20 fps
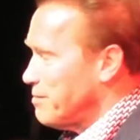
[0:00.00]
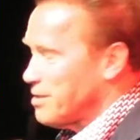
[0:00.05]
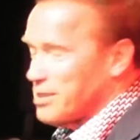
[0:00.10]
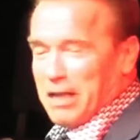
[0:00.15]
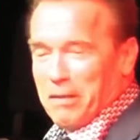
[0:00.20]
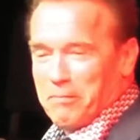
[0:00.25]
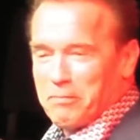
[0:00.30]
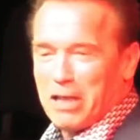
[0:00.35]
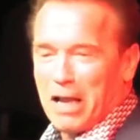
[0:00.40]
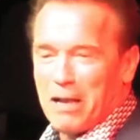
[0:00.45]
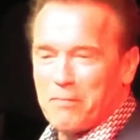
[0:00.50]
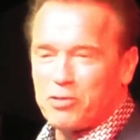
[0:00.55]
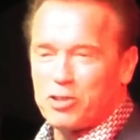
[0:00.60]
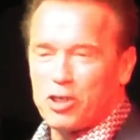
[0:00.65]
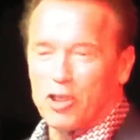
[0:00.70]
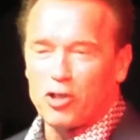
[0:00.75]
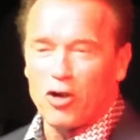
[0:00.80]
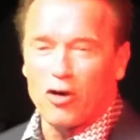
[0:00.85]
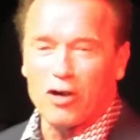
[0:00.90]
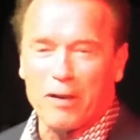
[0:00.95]
Sometimes
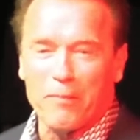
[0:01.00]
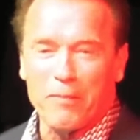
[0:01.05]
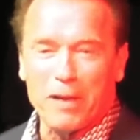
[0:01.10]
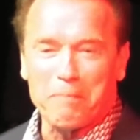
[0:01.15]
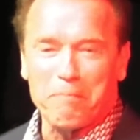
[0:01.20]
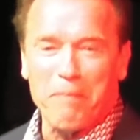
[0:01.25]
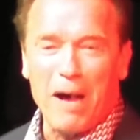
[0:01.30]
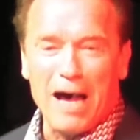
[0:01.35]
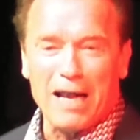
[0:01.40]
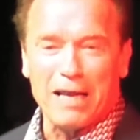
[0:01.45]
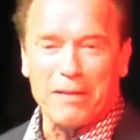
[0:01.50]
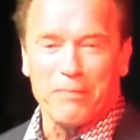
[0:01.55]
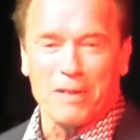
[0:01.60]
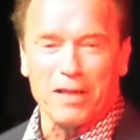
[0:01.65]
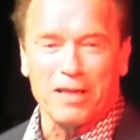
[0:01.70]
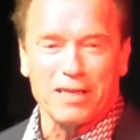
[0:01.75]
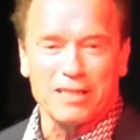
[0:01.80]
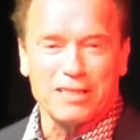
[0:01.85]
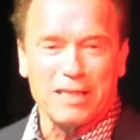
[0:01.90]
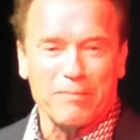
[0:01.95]
you talk about
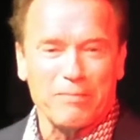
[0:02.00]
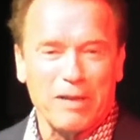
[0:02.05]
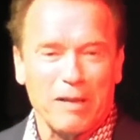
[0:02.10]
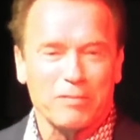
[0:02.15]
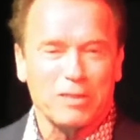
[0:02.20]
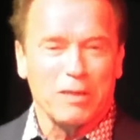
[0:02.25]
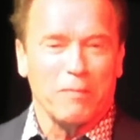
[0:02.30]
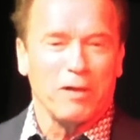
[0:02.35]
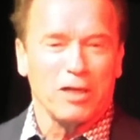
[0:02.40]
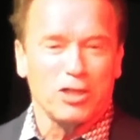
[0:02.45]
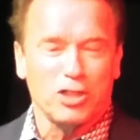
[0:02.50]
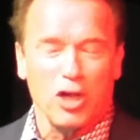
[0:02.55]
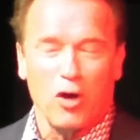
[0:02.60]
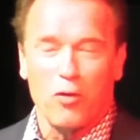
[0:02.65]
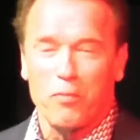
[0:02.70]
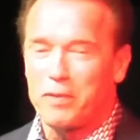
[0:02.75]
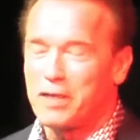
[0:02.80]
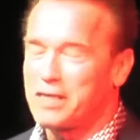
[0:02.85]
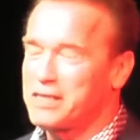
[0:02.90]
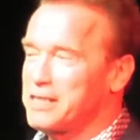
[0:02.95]
bodybuilding, sometimes about
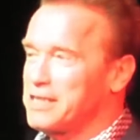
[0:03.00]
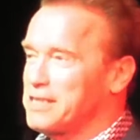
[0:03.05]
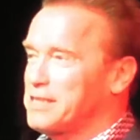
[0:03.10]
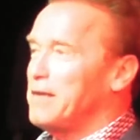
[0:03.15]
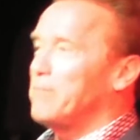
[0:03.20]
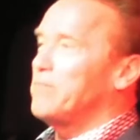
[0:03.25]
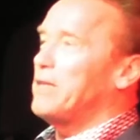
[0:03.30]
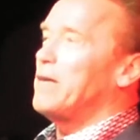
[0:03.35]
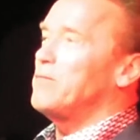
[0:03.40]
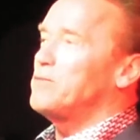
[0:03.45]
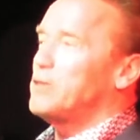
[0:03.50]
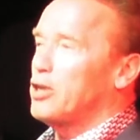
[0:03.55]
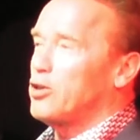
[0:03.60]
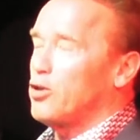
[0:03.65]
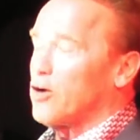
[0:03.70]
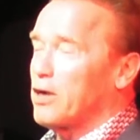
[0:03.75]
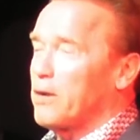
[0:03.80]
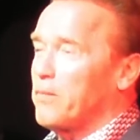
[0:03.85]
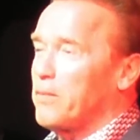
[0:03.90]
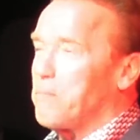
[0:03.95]
show business, sometimes
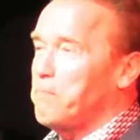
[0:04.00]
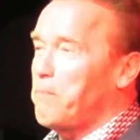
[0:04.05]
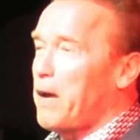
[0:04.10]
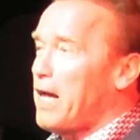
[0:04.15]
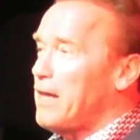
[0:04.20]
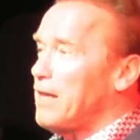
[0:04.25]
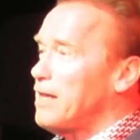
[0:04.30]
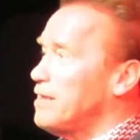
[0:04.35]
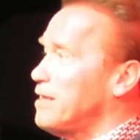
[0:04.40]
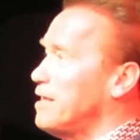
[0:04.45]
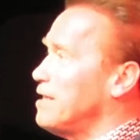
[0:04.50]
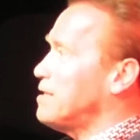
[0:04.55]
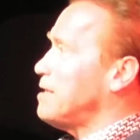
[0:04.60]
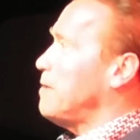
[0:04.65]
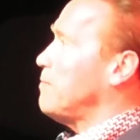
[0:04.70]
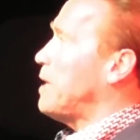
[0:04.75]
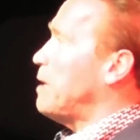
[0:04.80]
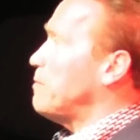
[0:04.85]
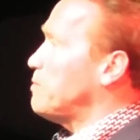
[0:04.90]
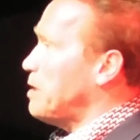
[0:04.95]
I talk about politics,
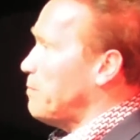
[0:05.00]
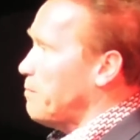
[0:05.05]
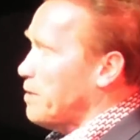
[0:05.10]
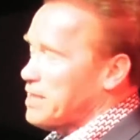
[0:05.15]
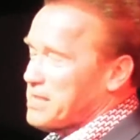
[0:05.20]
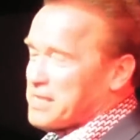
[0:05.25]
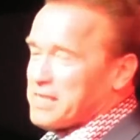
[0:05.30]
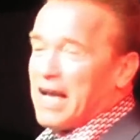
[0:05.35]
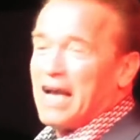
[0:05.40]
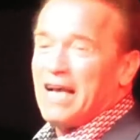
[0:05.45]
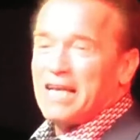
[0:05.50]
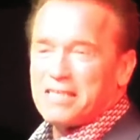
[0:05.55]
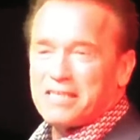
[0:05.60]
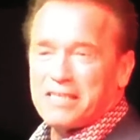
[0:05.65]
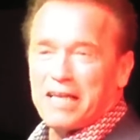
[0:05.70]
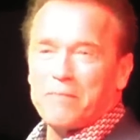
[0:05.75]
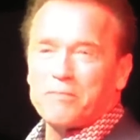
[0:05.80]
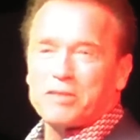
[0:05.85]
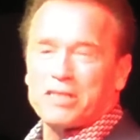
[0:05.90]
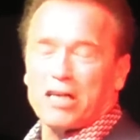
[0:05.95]
sometimes about
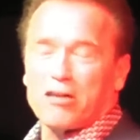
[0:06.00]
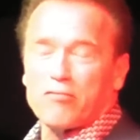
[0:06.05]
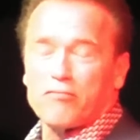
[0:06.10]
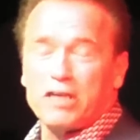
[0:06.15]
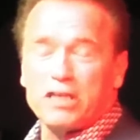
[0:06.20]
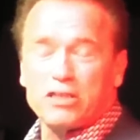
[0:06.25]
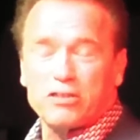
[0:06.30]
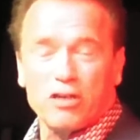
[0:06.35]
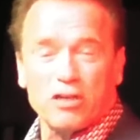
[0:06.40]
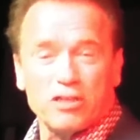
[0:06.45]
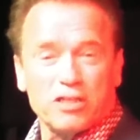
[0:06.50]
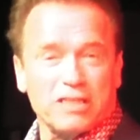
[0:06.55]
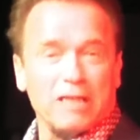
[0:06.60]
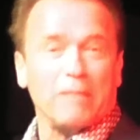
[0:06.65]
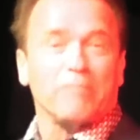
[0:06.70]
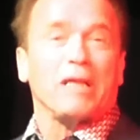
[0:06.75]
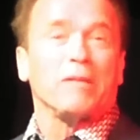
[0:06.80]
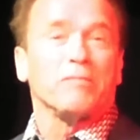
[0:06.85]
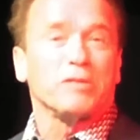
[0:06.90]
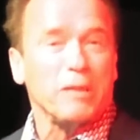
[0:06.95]
stem cell research,
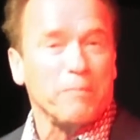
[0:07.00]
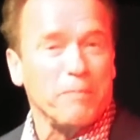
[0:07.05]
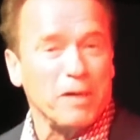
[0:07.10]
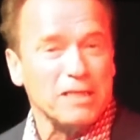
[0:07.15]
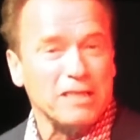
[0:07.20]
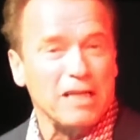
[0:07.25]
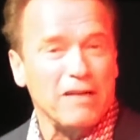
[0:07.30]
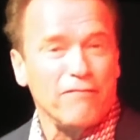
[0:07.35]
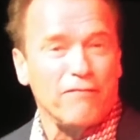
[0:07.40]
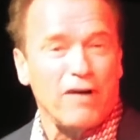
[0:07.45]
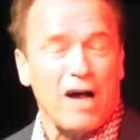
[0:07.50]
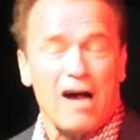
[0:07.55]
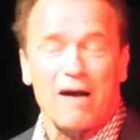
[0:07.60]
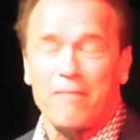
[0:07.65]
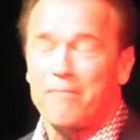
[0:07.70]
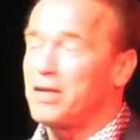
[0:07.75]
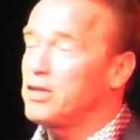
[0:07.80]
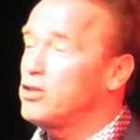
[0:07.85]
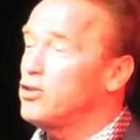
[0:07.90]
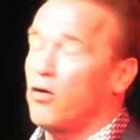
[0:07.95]
sometimes about the
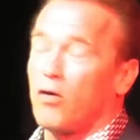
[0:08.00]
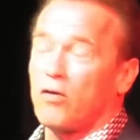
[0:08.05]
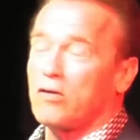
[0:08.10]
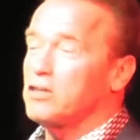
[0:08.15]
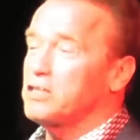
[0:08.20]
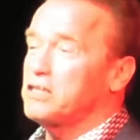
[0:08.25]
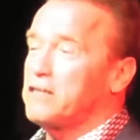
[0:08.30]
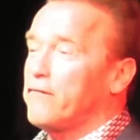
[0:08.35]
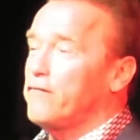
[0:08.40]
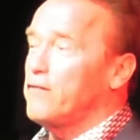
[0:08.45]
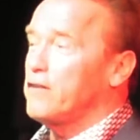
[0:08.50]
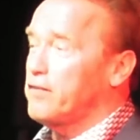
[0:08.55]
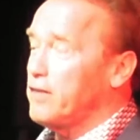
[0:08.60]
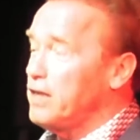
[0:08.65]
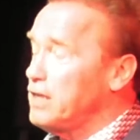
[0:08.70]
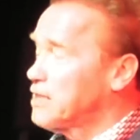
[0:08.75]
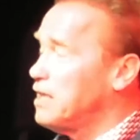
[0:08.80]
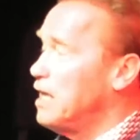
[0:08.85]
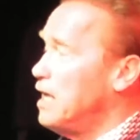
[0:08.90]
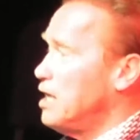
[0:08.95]
environment, all those different
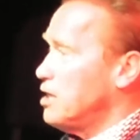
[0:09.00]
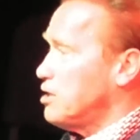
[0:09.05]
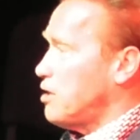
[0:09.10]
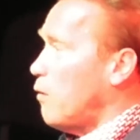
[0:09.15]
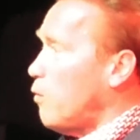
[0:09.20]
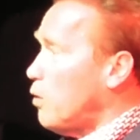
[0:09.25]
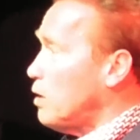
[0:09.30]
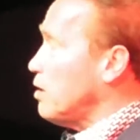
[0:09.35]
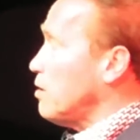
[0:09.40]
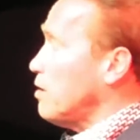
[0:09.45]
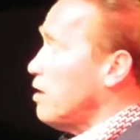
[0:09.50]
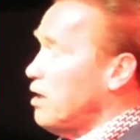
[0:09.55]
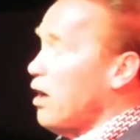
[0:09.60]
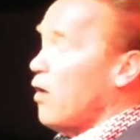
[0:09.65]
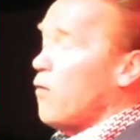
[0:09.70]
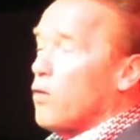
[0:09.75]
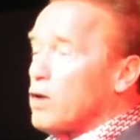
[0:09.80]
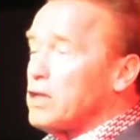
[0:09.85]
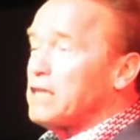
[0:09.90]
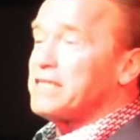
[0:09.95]
things. So I wanted to
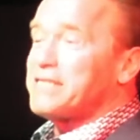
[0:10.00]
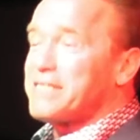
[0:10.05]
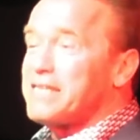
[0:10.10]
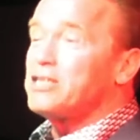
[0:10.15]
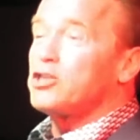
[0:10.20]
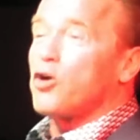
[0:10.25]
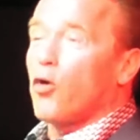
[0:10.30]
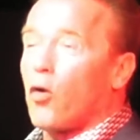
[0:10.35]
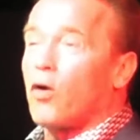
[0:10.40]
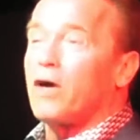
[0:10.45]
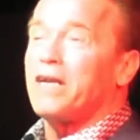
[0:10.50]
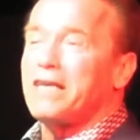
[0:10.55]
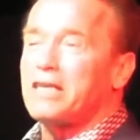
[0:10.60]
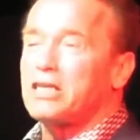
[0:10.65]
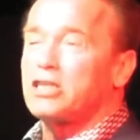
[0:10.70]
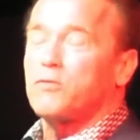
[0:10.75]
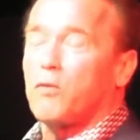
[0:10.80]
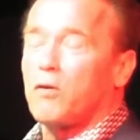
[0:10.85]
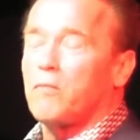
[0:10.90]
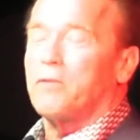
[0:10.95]
know, what does this
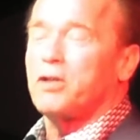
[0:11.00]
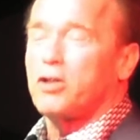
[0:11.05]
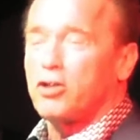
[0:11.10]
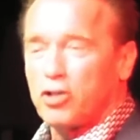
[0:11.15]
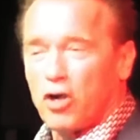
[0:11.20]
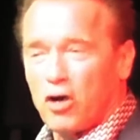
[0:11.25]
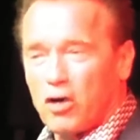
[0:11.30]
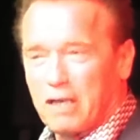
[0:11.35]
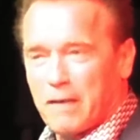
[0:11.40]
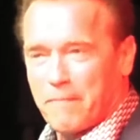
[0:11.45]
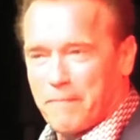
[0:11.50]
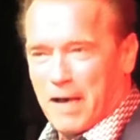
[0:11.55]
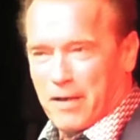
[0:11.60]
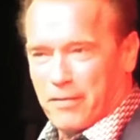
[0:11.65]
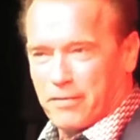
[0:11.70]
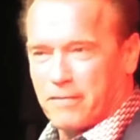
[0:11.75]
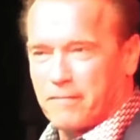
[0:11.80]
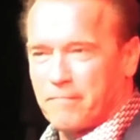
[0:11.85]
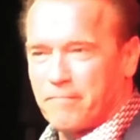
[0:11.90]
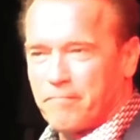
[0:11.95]
audience want me to talk
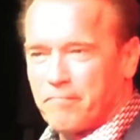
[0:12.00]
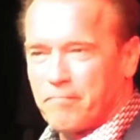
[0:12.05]
about?